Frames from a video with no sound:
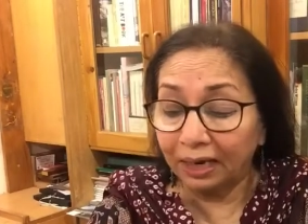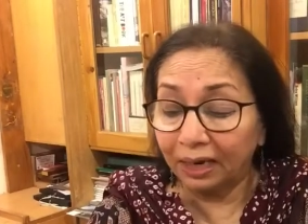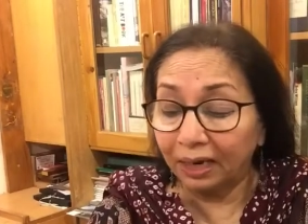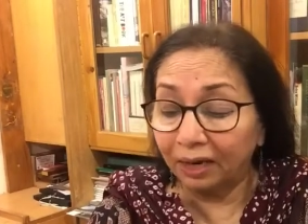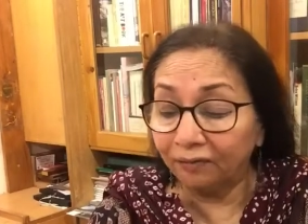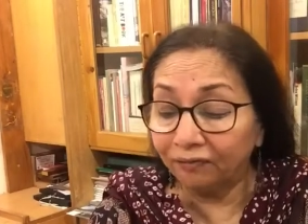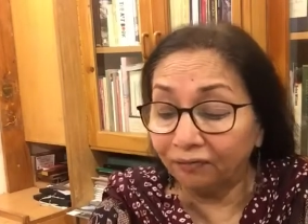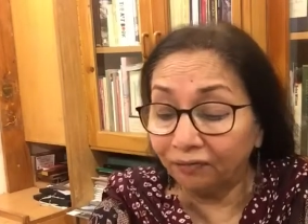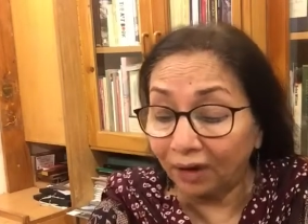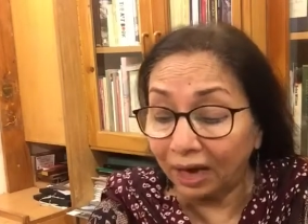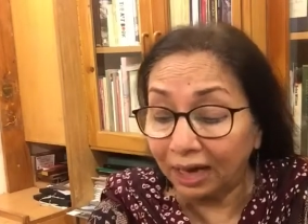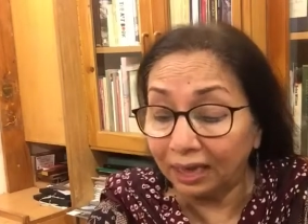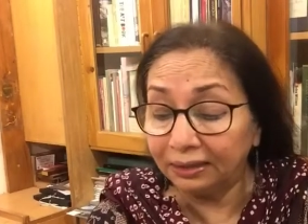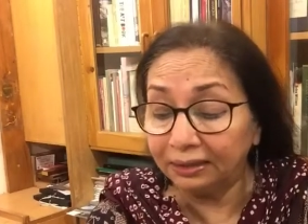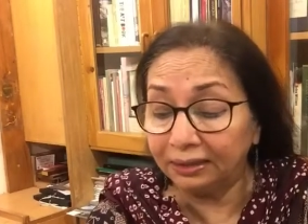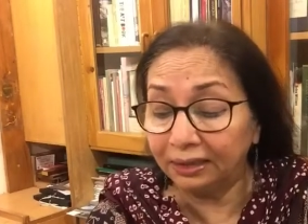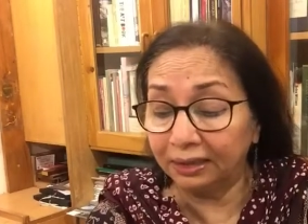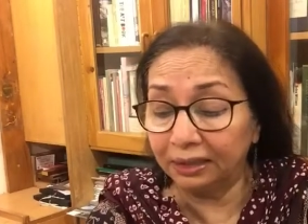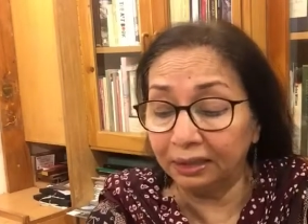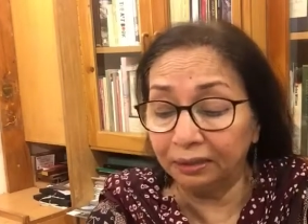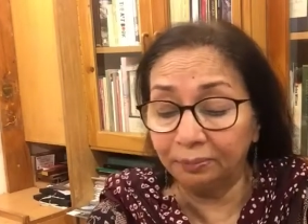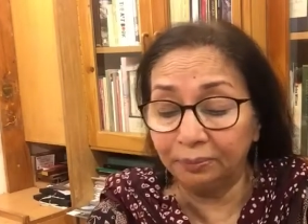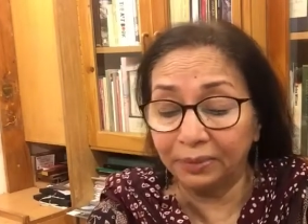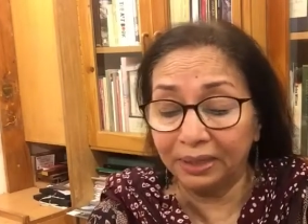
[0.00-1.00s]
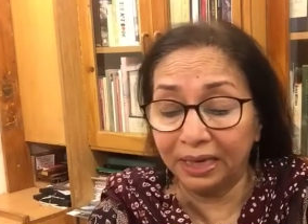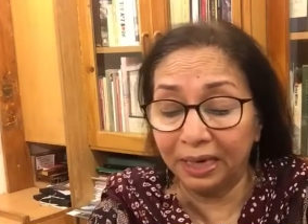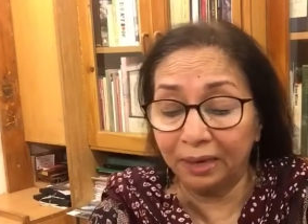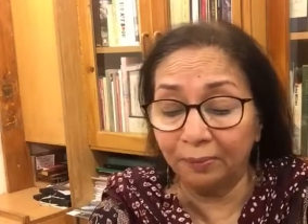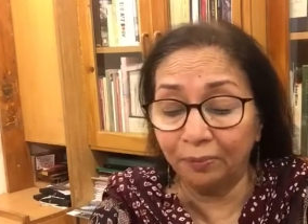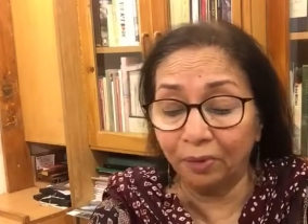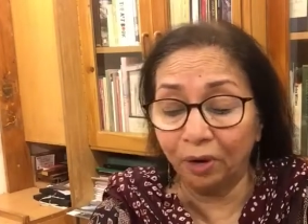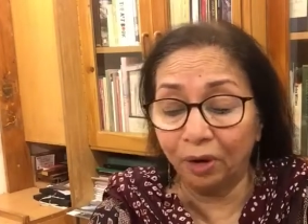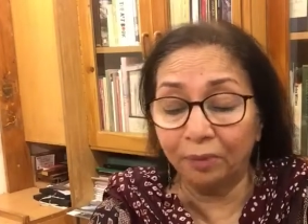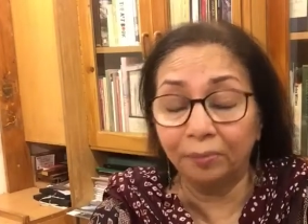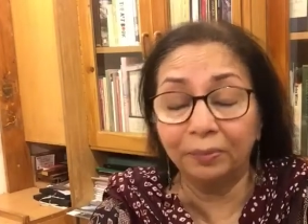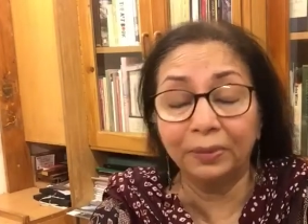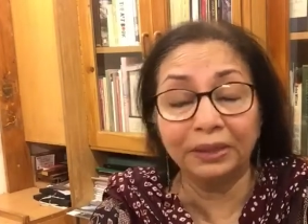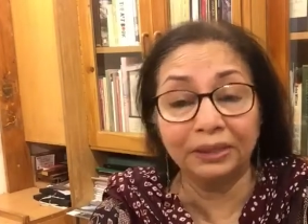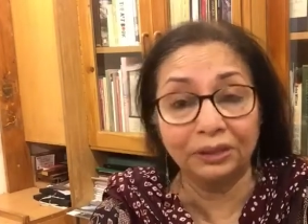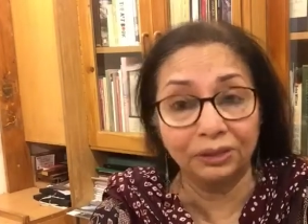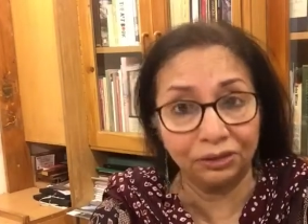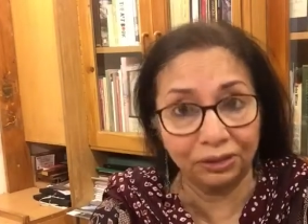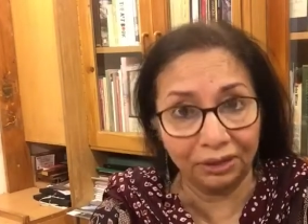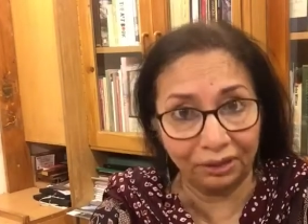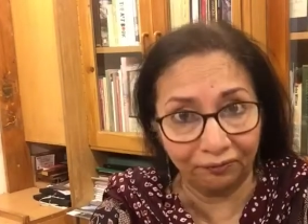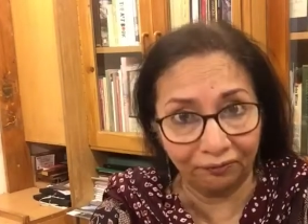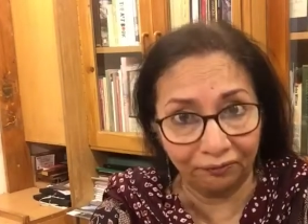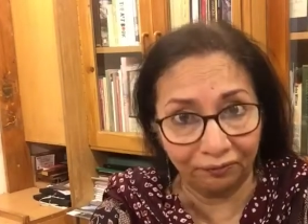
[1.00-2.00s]
Her father, Mian Muhammad
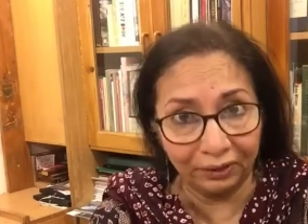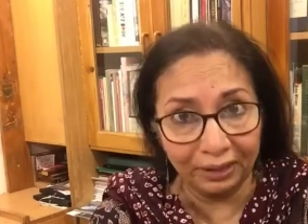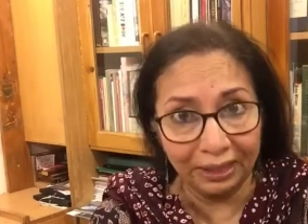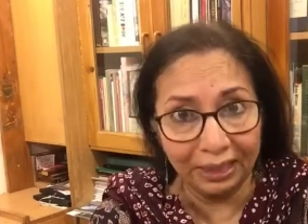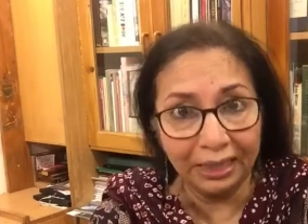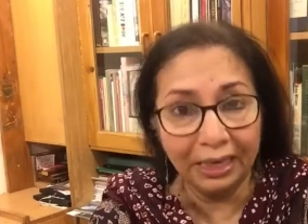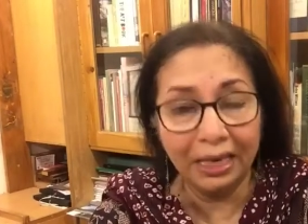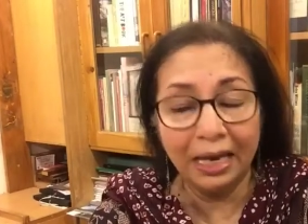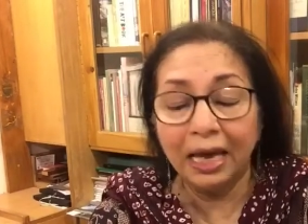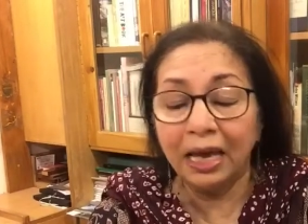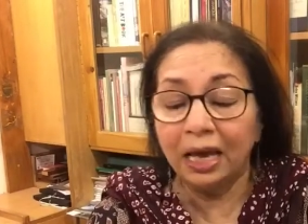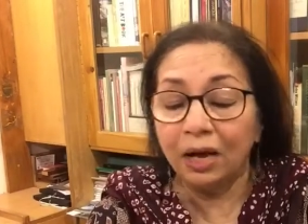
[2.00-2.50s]
Shafi,